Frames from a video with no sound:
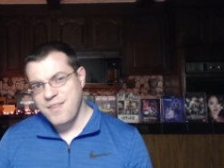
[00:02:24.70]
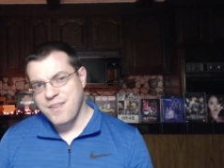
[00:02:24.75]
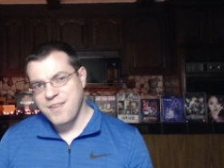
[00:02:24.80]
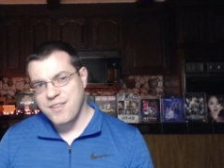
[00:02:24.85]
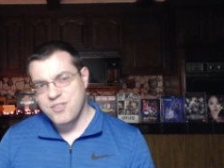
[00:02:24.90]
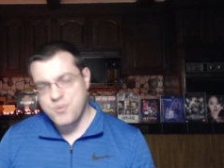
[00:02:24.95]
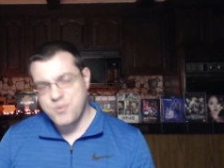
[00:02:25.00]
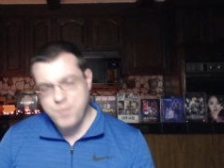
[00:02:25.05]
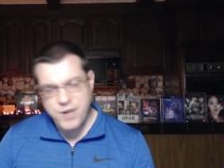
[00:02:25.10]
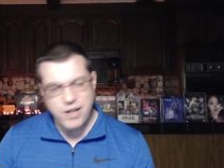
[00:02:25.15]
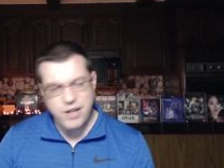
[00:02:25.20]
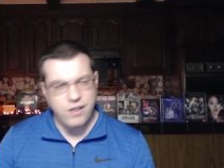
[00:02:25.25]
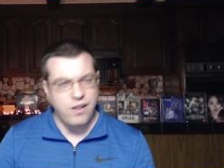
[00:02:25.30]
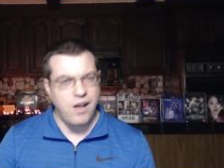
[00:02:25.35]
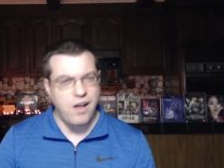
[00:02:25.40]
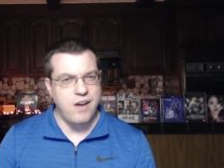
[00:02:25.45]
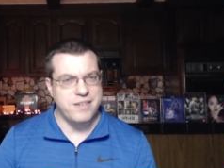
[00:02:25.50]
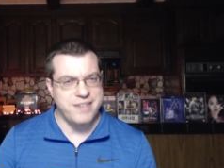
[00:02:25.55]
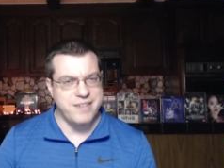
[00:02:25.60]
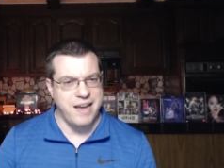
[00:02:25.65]
it's been a
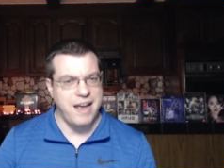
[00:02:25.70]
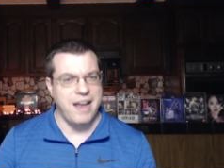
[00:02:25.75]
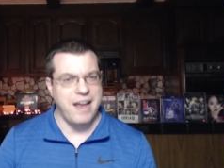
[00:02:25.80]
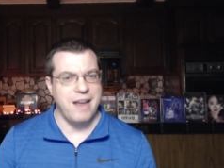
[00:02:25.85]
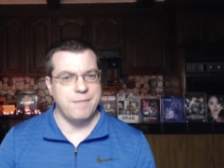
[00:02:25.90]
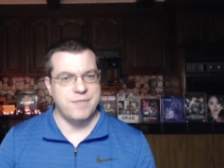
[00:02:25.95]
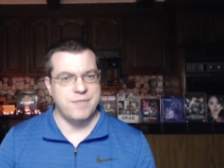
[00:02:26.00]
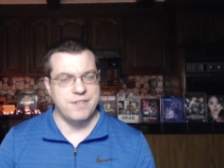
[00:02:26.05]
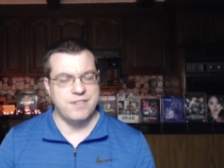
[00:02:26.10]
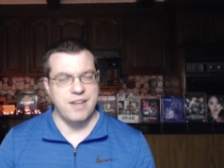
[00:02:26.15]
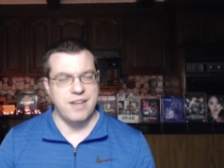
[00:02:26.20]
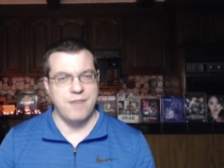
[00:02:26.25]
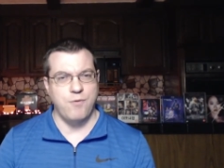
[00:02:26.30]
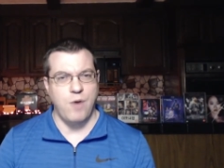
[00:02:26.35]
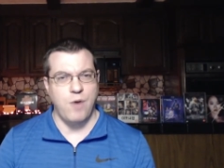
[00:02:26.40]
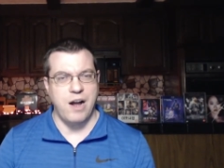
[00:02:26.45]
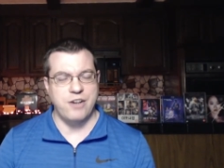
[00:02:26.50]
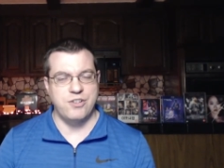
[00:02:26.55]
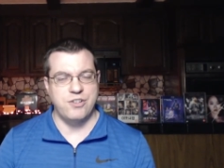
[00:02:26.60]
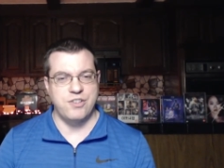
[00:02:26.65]
long time since I've
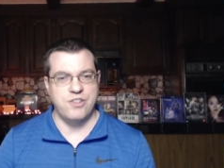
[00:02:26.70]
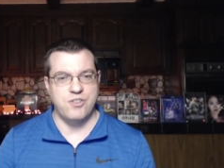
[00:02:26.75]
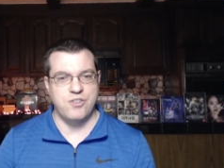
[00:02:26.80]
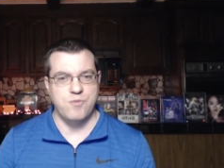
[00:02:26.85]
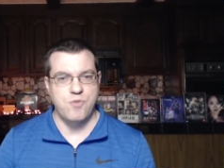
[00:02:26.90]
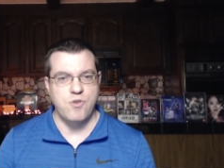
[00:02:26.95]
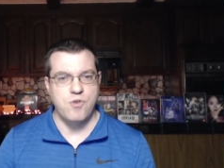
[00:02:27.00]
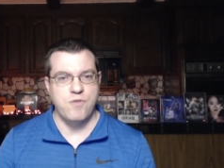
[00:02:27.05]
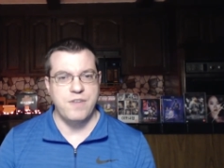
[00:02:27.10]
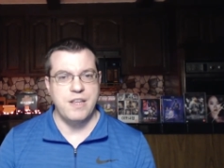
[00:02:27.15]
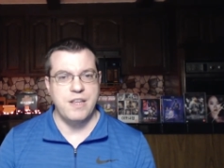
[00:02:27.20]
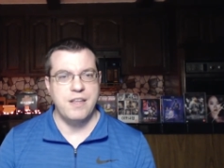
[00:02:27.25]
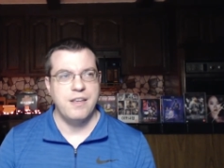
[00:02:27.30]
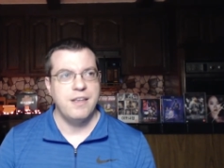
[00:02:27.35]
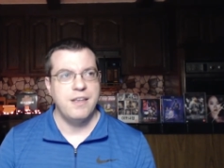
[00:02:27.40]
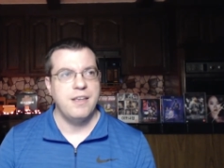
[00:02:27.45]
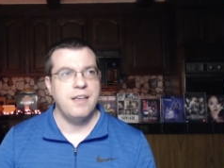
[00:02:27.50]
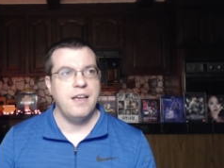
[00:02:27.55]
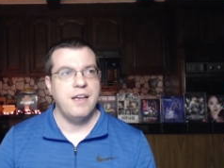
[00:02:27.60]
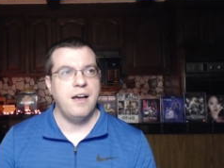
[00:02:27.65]
watched this movie,
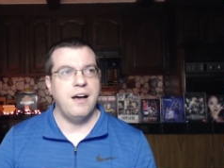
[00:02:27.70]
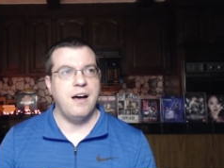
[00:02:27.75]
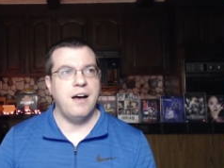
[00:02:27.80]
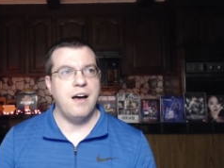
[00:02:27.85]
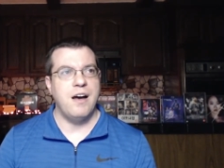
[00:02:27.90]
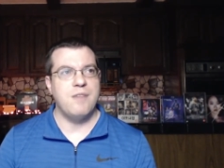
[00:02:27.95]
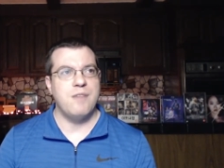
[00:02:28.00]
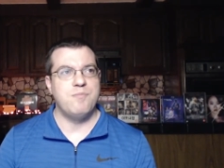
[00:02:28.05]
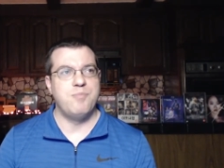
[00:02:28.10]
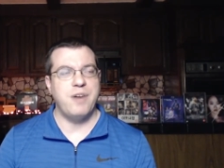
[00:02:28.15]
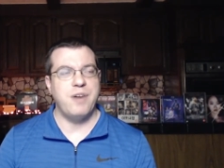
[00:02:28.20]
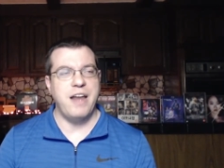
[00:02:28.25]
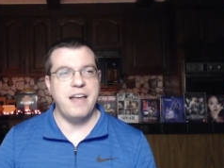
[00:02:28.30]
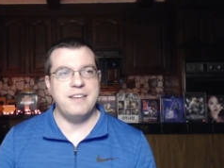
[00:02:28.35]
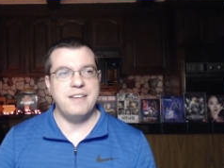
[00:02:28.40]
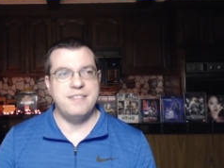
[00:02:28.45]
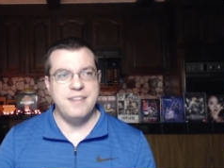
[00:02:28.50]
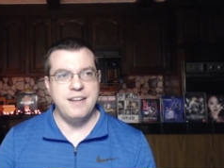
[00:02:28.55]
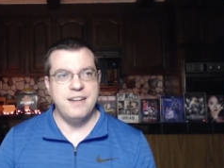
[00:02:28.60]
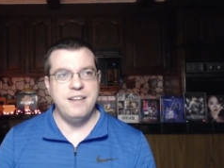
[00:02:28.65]
uh, but I
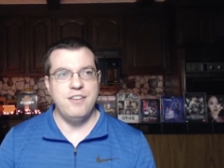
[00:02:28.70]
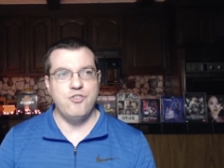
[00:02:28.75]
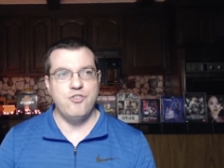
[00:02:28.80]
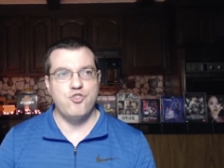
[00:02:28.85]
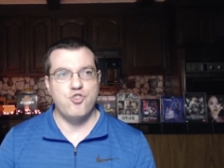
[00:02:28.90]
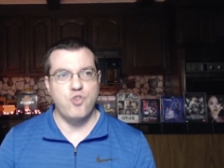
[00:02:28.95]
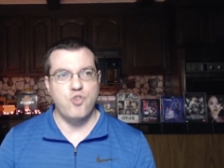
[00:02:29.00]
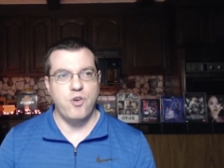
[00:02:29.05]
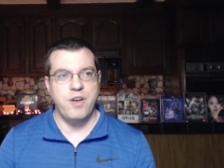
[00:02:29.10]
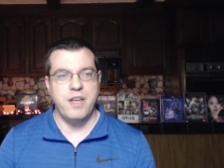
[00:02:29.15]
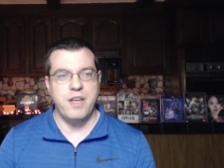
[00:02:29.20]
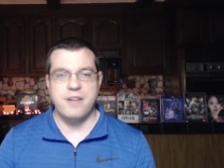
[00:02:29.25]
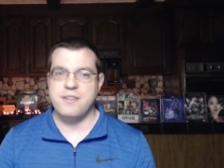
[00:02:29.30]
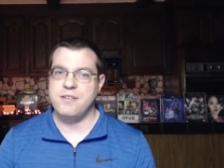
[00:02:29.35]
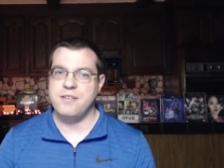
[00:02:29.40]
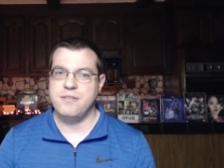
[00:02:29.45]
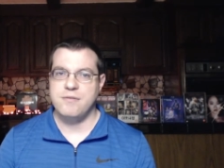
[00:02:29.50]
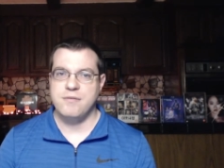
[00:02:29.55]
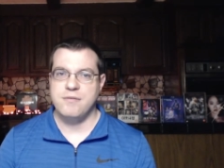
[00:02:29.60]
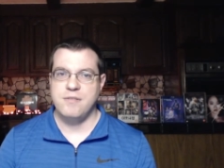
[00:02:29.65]
did enjoy
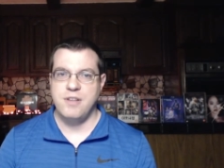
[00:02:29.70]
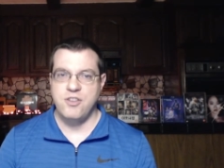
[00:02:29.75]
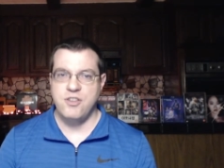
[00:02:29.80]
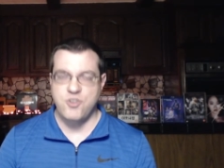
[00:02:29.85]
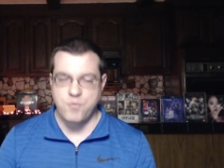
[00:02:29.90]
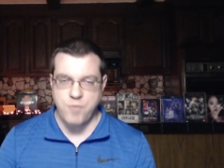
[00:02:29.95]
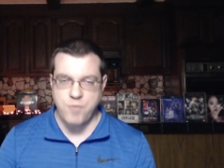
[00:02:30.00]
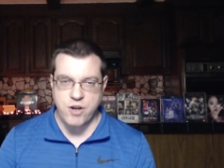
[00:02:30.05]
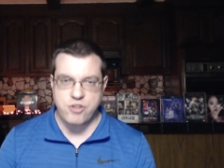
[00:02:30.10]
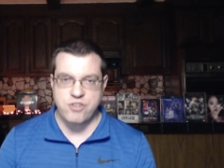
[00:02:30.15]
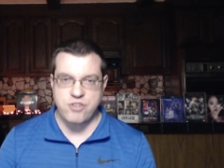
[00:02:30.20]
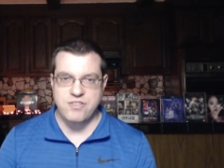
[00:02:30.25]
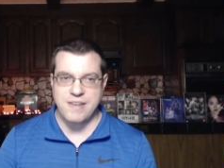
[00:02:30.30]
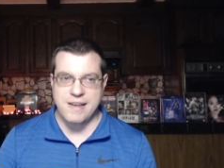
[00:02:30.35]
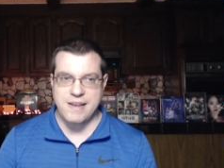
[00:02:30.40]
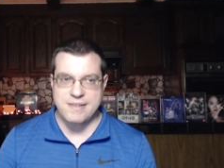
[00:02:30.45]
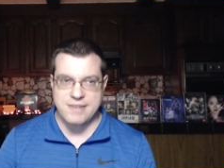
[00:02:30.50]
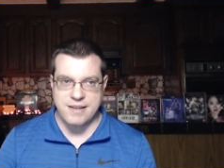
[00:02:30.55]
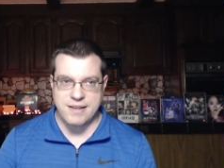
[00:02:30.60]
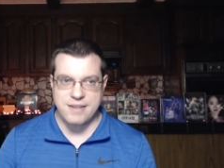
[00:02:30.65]
it as much as
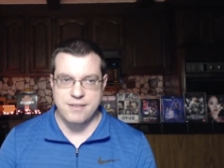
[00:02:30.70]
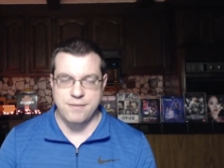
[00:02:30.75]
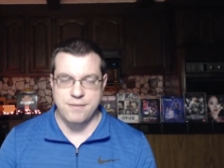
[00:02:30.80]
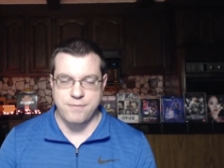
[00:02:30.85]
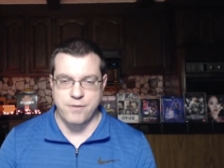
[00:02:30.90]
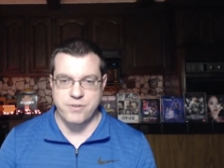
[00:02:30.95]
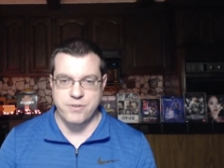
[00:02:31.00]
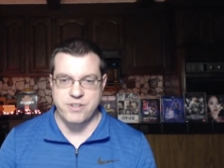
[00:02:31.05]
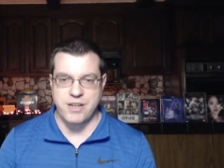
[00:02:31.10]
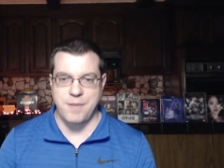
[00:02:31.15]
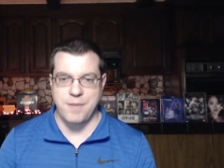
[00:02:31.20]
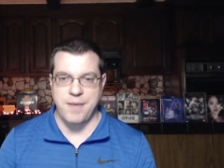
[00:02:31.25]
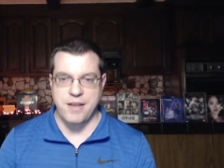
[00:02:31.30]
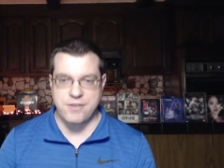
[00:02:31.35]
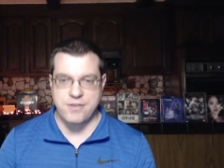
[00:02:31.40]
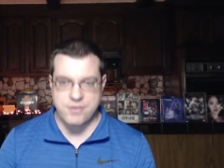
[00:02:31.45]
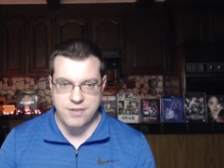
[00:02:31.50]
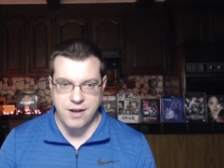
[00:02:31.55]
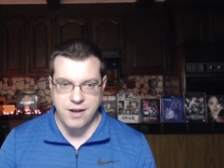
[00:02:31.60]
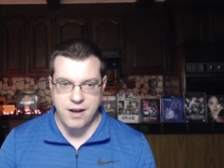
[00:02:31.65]
I did the first time I
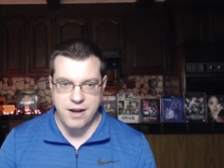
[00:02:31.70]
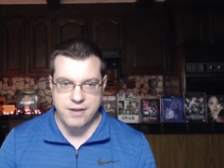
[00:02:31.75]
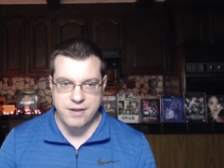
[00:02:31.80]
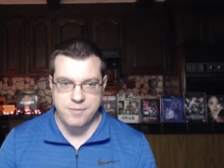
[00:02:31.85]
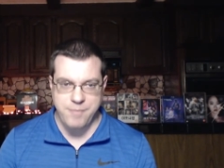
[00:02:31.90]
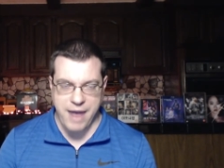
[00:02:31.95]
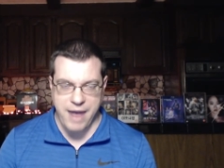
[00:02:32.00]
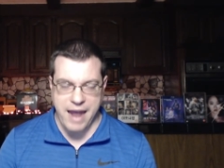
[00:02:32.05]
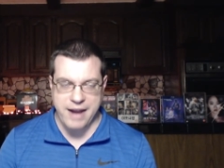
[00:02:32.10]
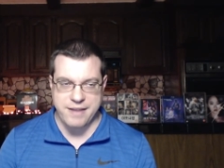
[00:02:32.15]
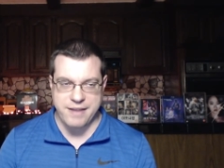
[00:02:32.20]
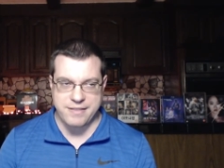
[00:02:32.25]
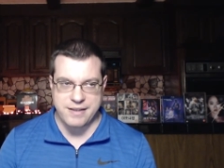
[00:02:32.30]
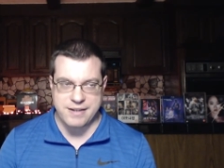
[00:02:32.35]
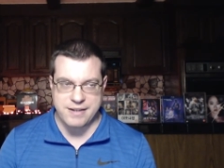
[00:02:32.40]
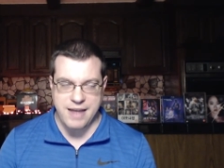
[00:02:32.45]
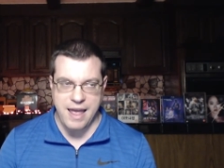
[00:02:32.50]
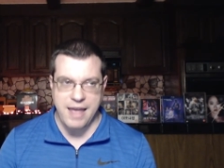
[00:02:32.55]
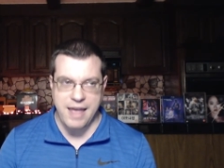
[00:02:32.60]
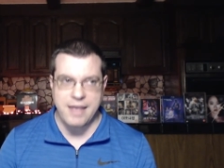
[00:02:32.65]
saw it back in the
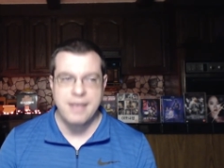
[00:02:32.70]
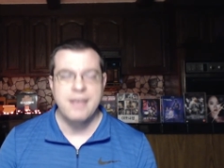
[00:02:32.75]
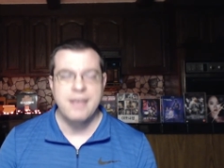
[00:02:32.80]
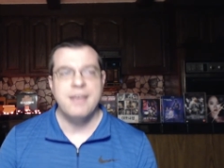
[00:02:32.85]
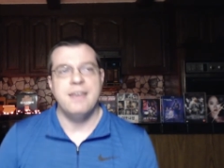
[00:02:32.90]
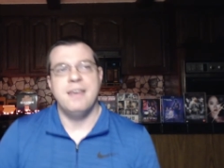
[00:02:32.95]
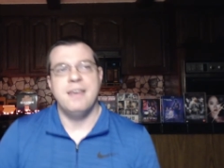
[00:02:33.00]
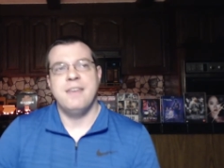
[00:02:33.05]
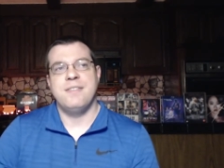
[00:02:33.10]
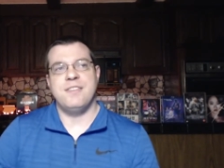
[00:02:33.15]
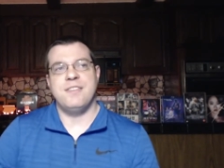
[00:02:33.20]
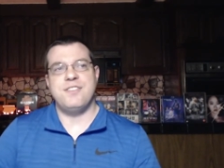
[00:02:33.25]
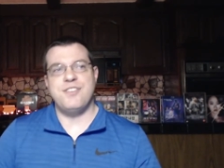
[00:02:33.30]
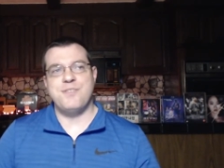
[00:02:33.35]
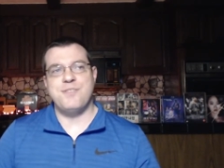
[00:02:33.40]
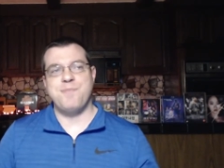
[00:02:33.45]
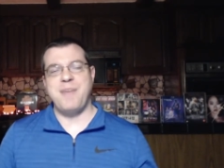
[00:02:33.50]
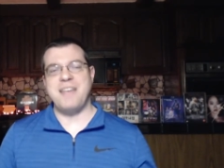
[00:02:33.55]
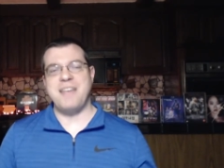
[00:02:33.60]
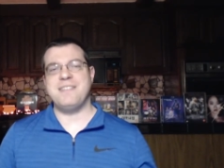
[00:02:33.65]
day. This
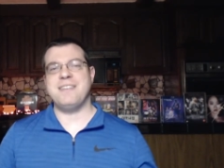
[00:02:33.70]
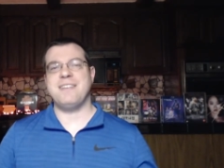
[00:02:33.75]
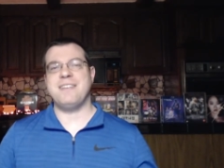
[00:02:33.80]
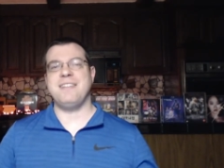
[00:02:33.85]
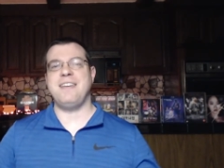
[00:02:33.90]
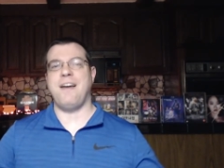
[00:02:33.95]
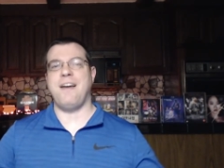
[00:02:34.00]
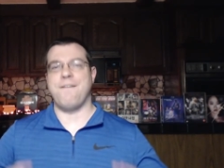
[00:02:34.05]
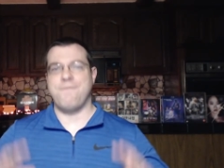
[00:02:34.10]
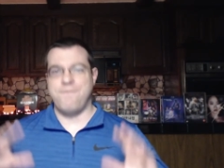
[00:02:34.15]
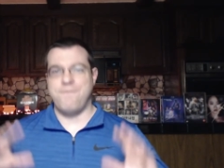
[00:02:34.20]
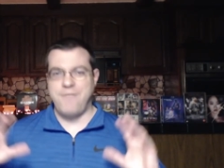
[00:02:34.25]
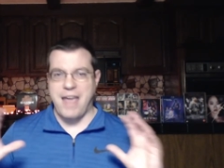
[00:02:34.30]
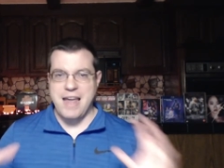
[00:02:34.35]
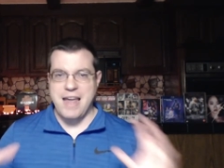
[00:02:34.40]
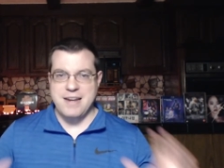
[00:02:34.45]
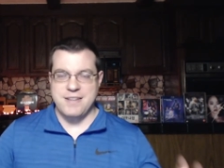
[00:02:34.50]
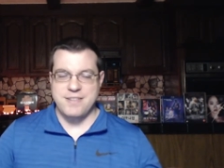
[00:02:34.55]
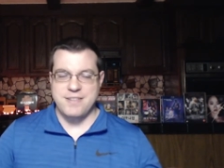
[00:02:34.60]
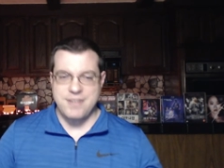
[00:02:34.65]
is basically a
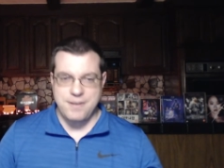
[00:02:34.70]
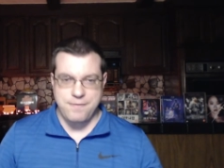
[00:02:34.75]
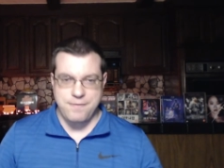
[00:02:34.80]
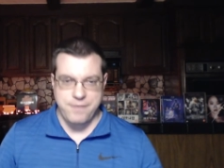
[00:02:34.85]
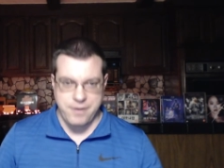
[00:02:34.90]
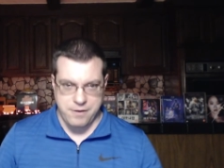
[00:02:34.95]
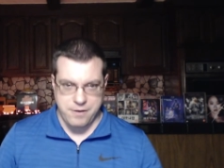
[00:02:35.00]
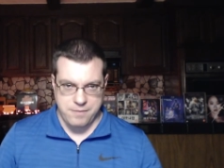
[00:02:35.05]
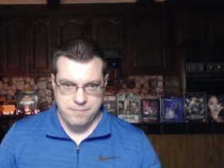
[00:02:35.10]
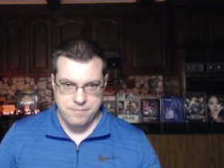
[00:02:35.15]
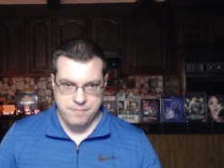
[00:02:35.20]
fantasy film